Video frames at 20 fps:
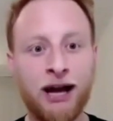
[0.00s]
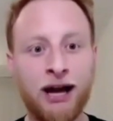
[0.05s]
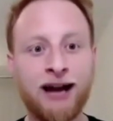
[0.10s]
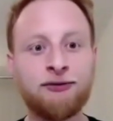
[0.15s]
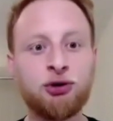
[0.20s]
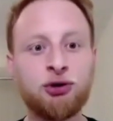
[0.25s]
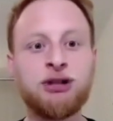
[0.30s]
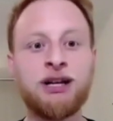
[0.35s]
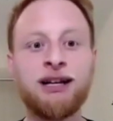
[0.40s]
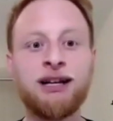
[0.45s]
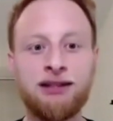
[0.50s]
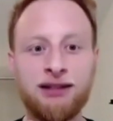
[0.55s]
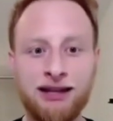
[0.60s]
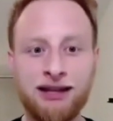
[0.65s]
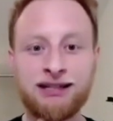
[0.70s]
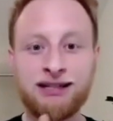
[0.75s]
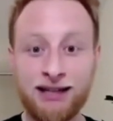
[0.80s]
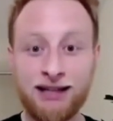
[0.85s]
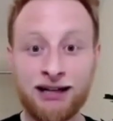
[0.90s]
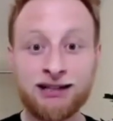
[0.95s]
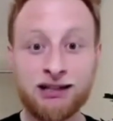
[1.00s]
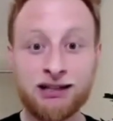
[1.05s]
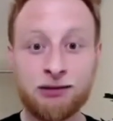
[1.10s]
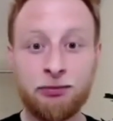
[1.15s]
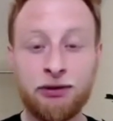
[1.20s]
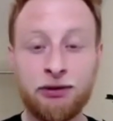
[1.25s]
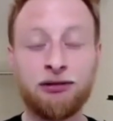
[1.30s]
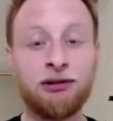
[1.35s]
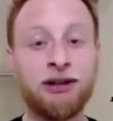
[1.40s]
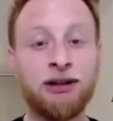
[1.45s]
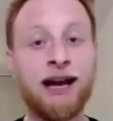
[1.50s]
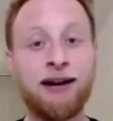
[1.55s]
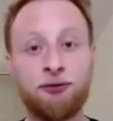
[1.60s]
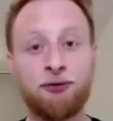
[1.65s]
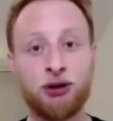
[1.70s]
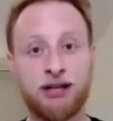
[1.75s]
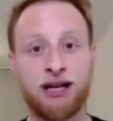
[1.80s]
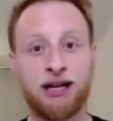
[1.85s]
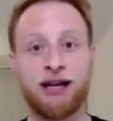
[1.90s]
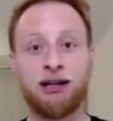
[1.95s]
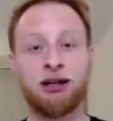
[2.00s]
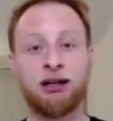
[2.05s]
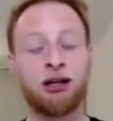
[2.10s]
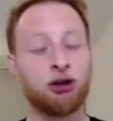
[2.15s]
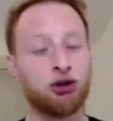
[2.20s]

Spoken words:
have to take this dance pill every day,